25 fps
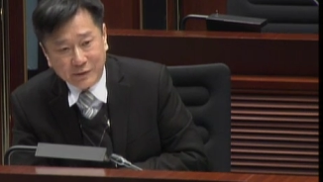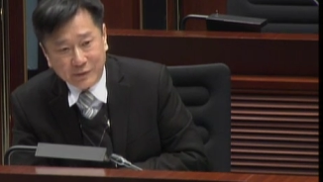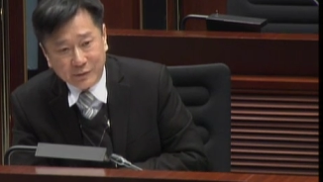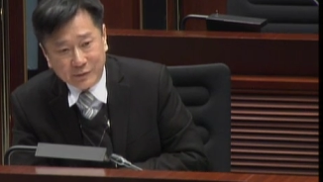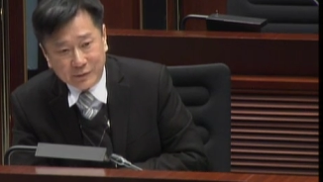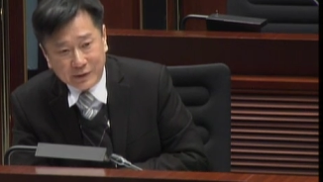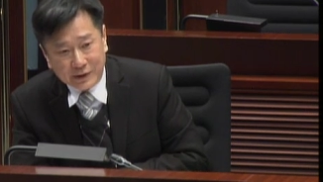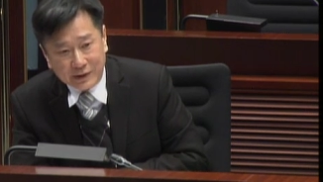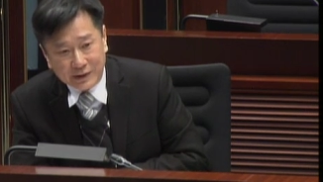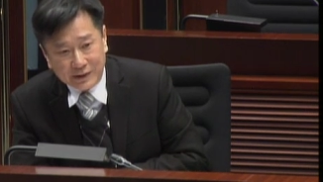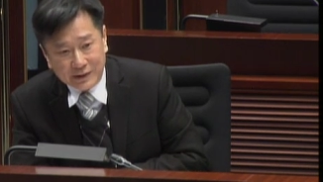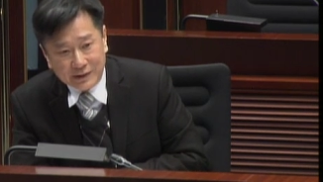
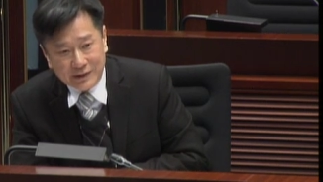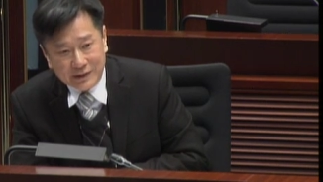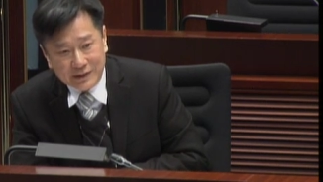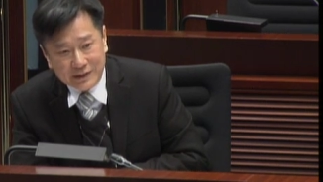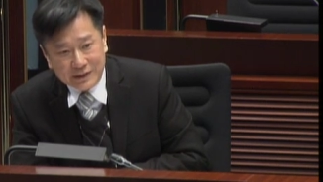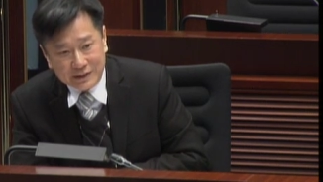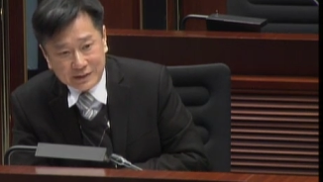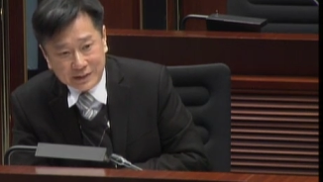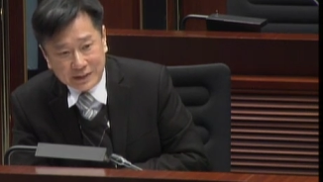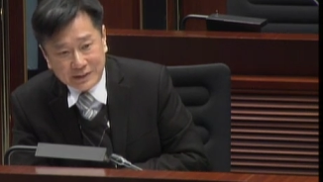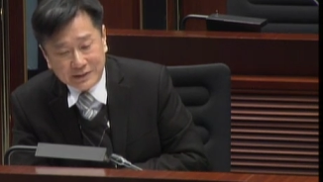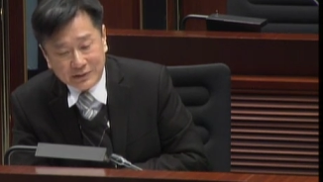
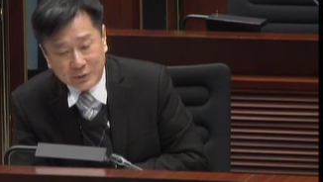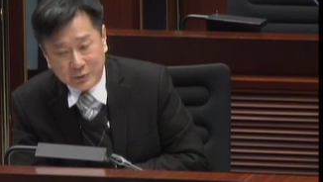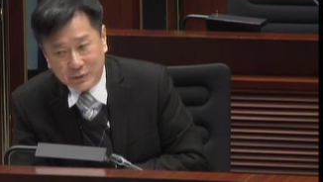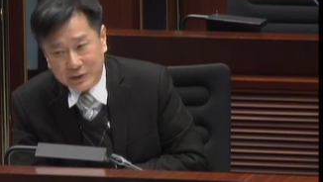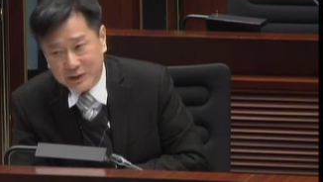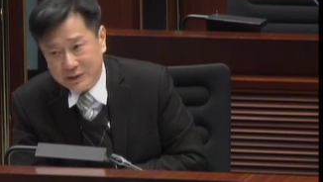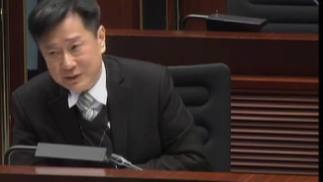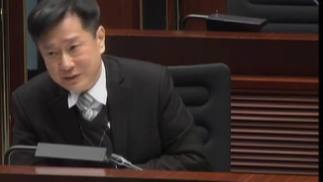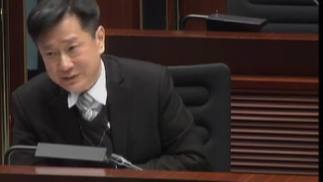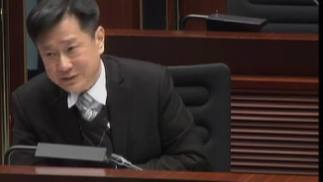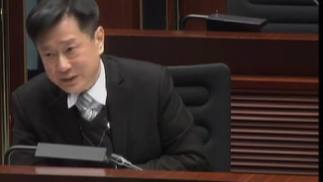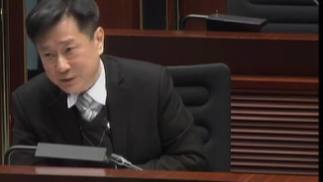Otherwise,
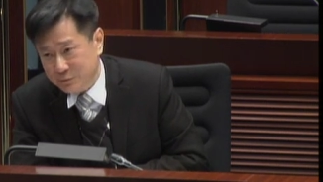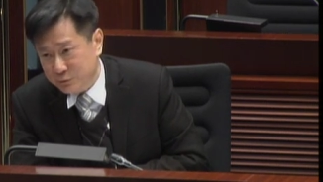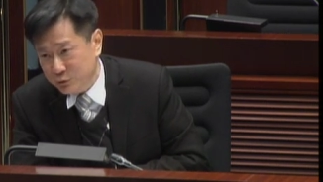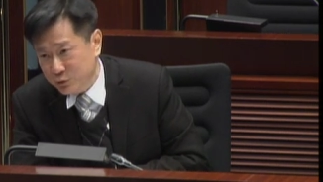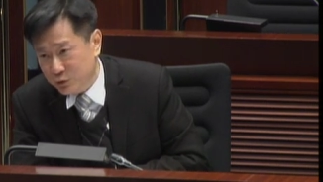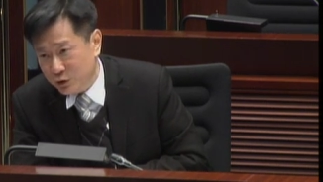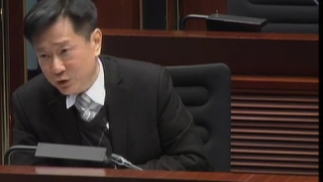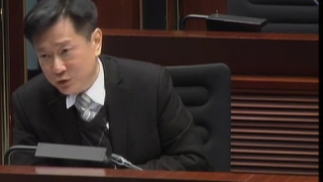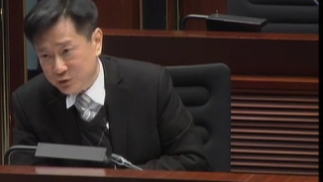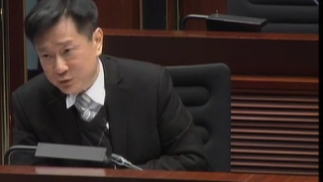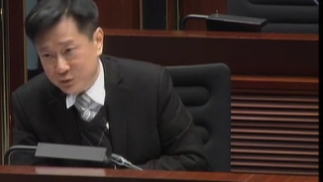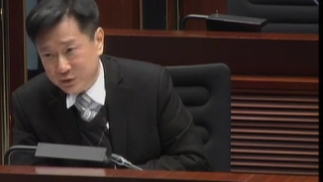some
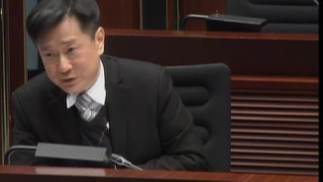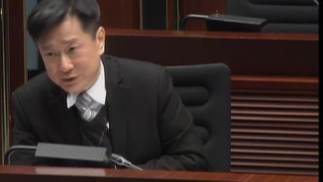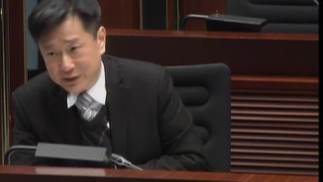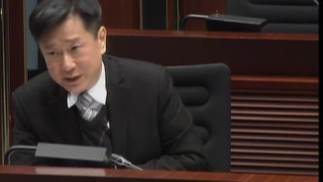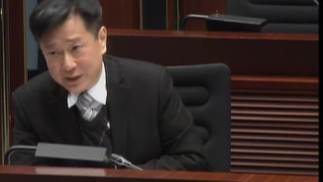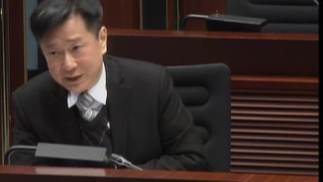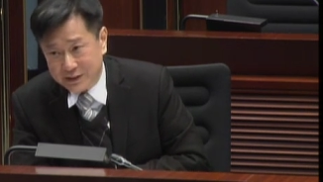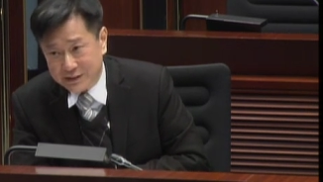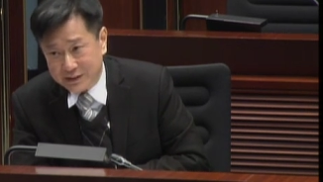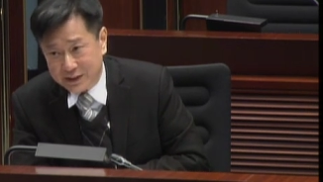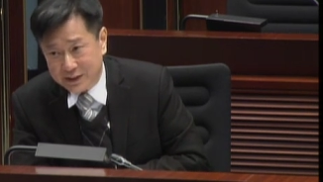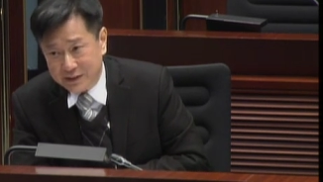
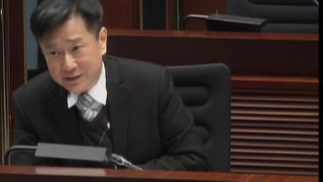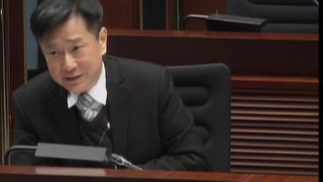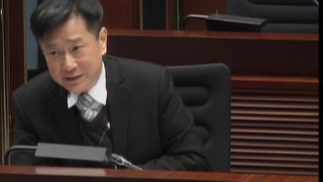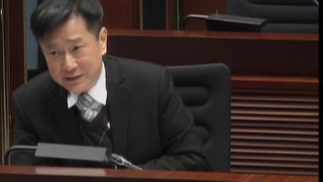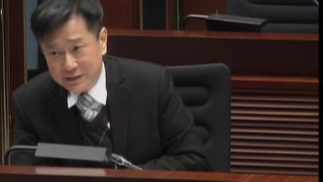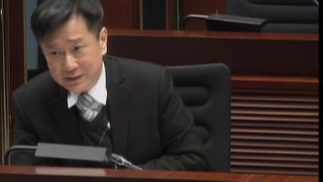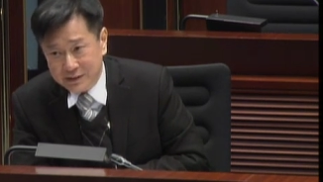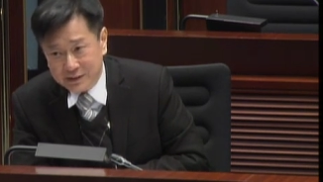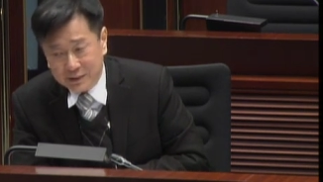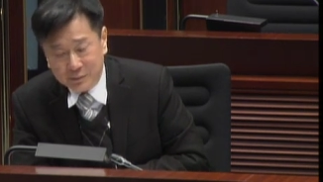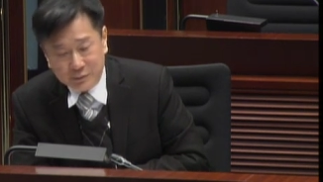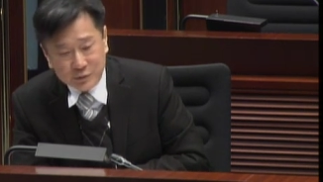people
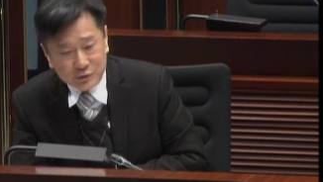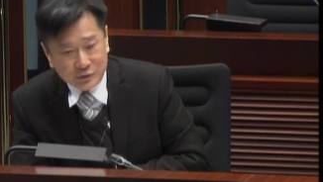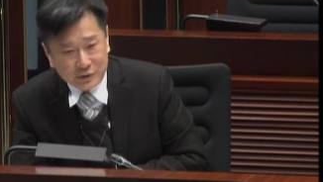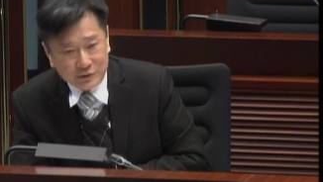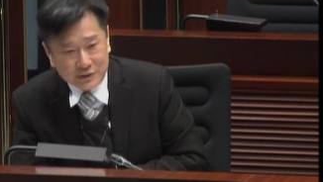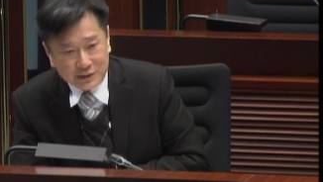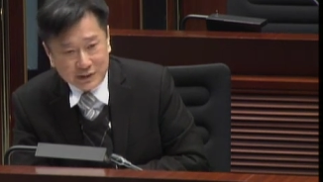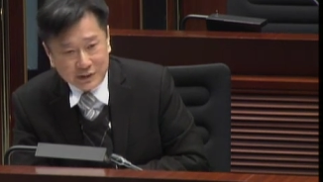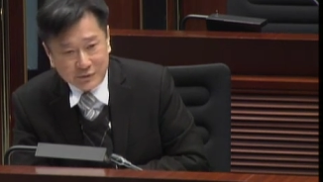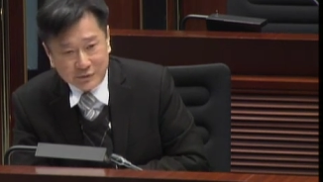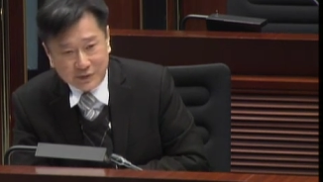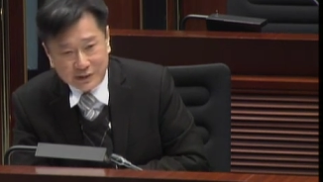would
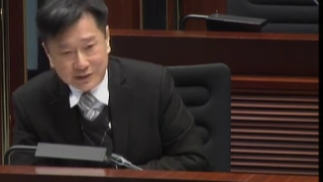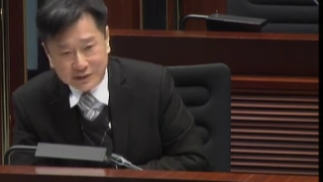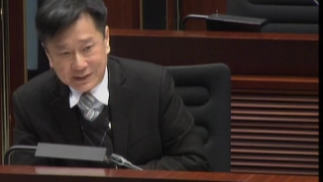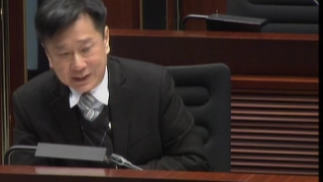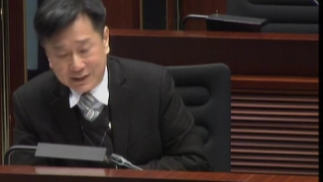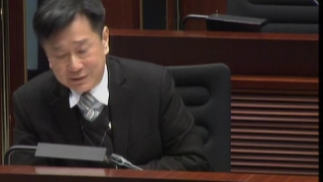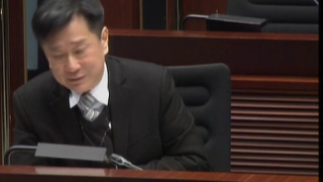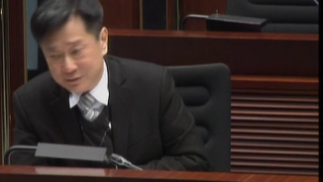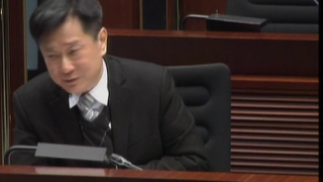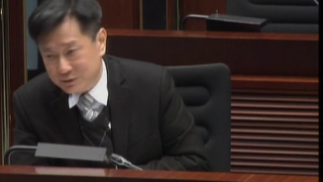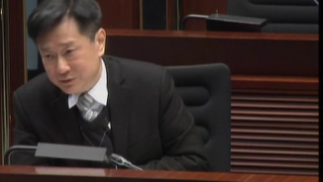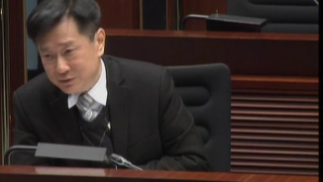
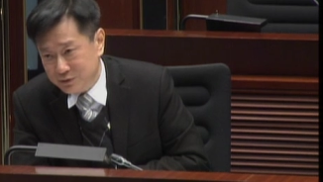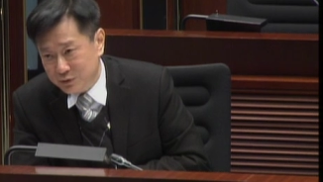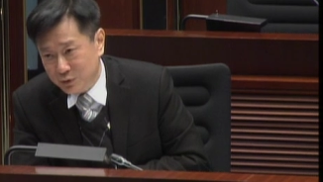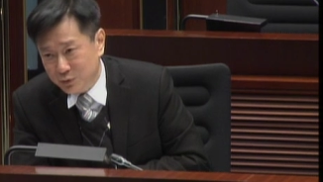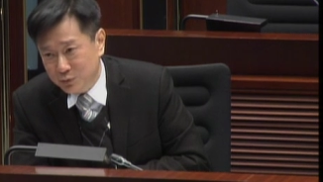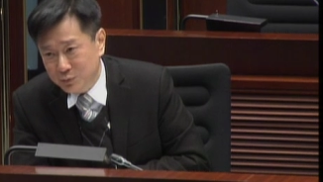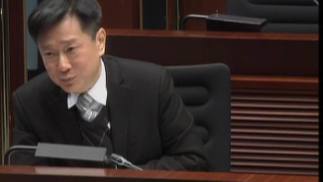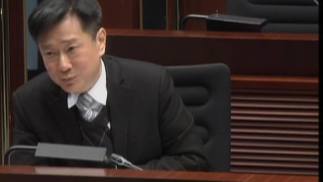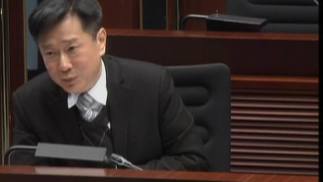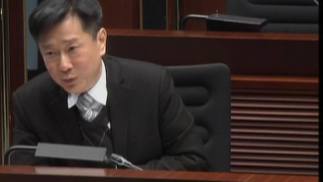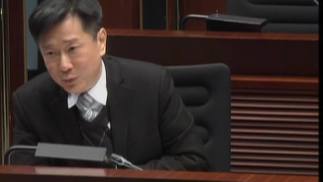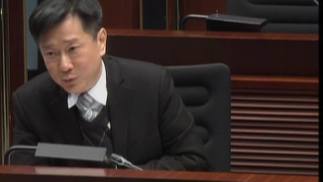think that
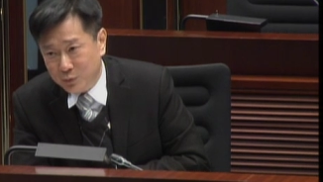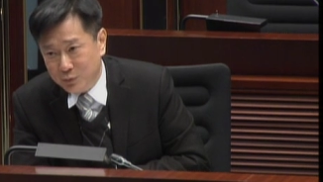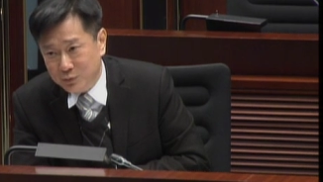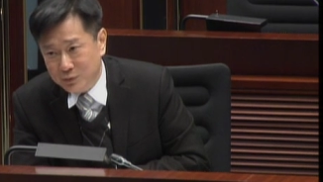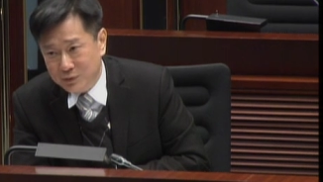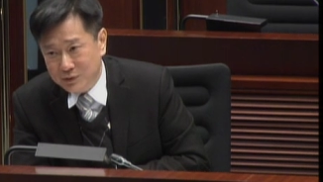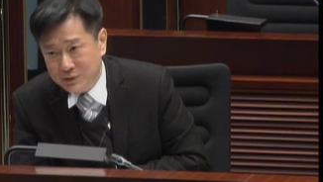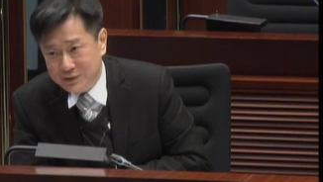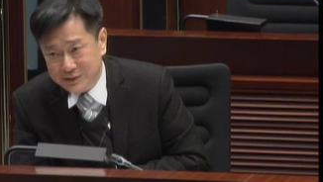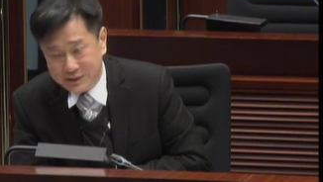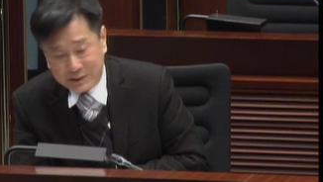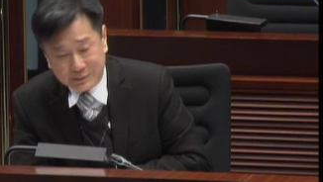these
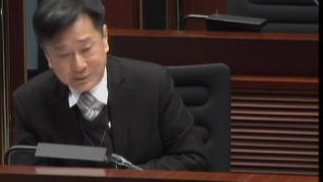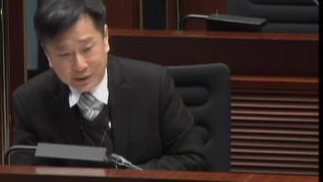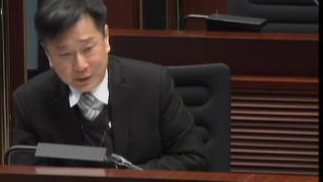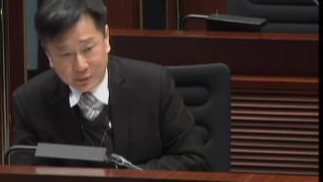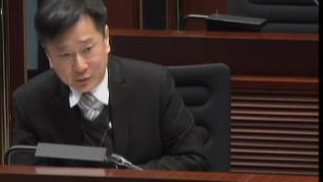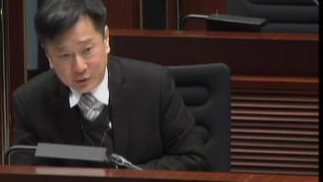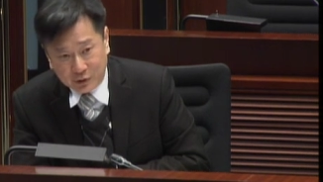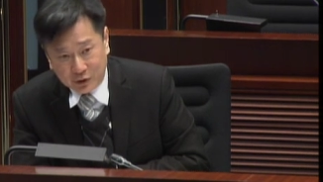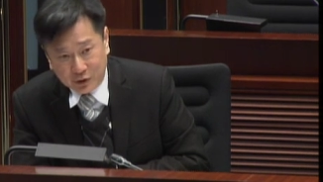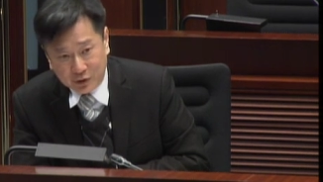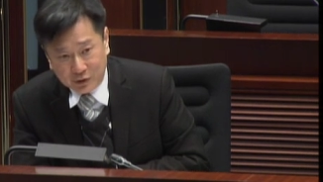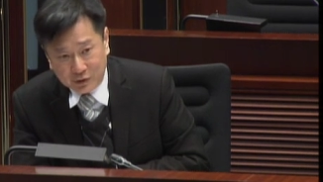preliminary
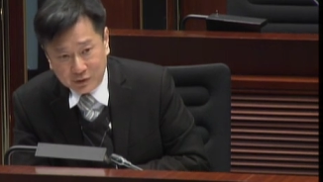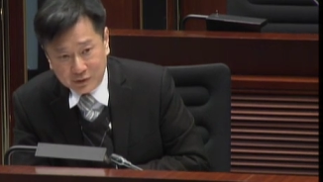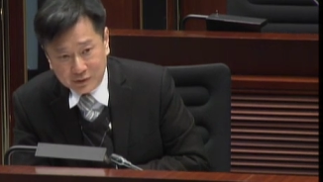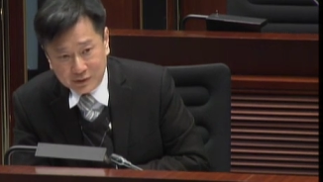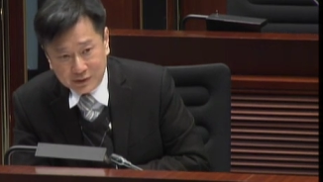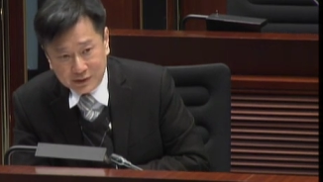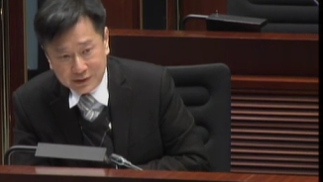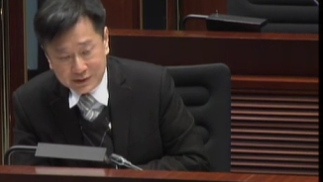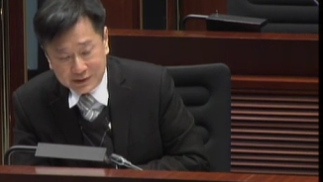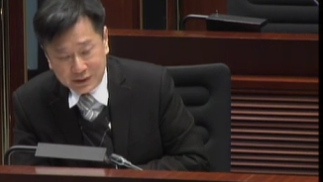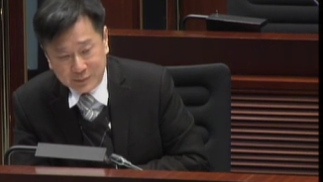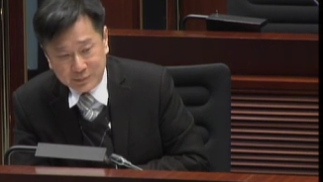
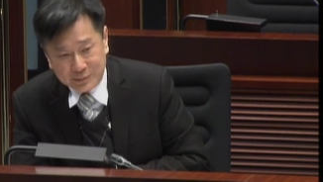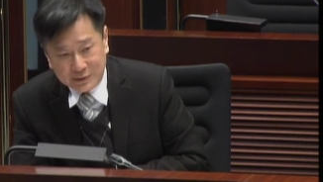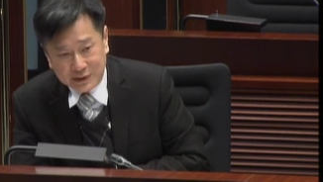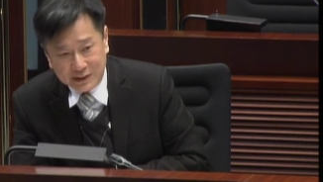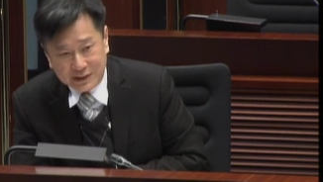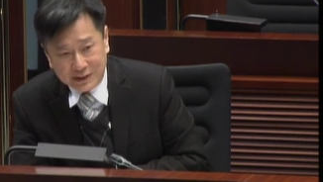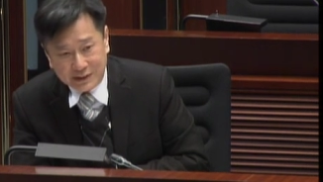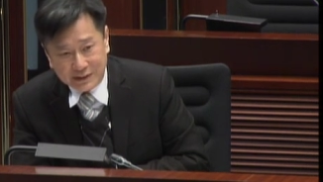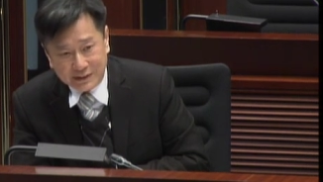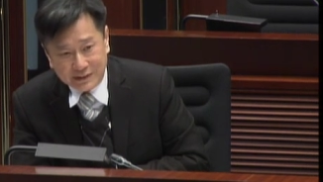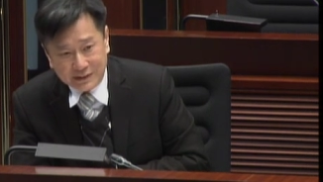proposals